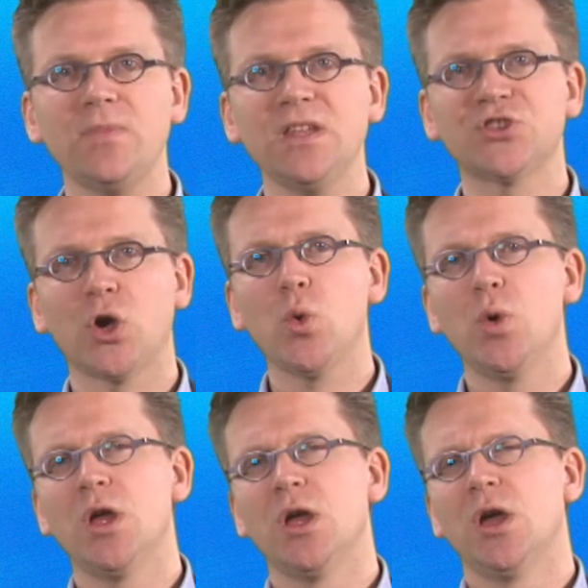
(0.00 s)

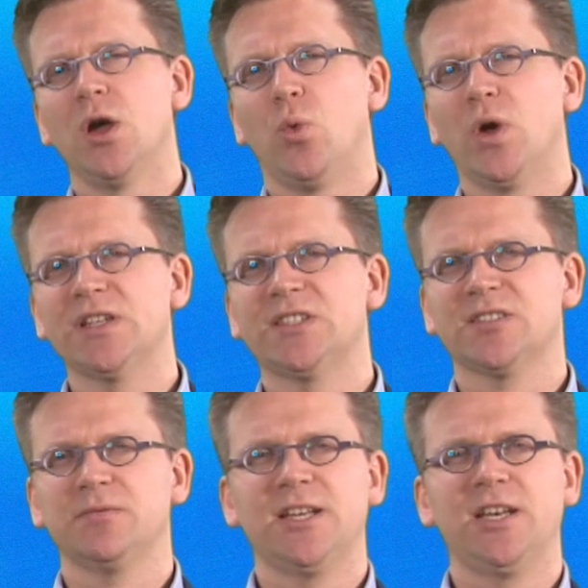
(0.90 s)
So, what is
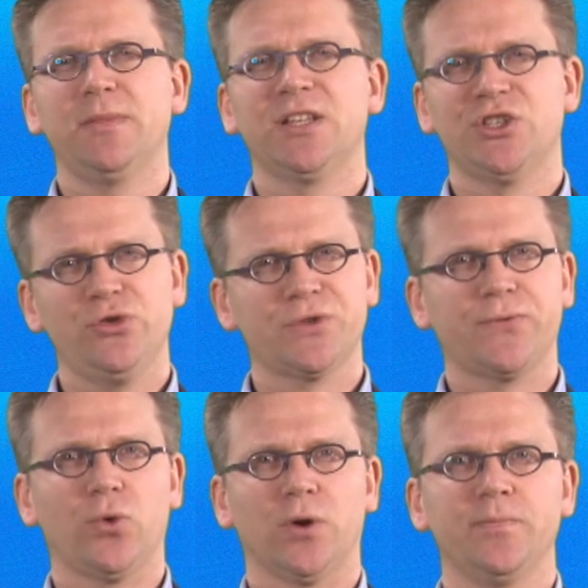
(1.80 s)
system dynamics used
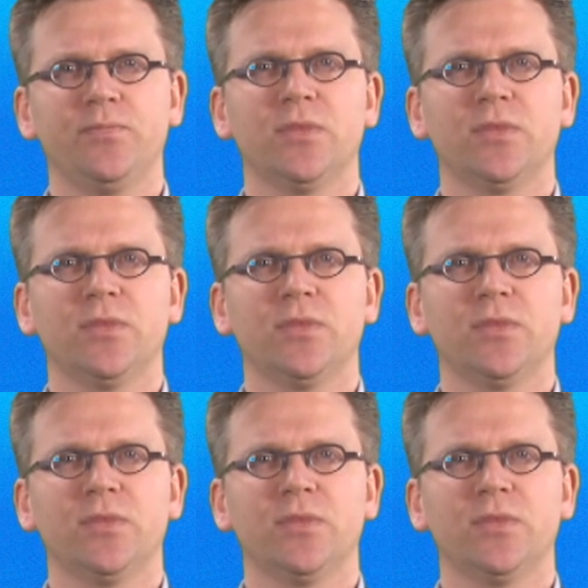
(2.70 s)
for?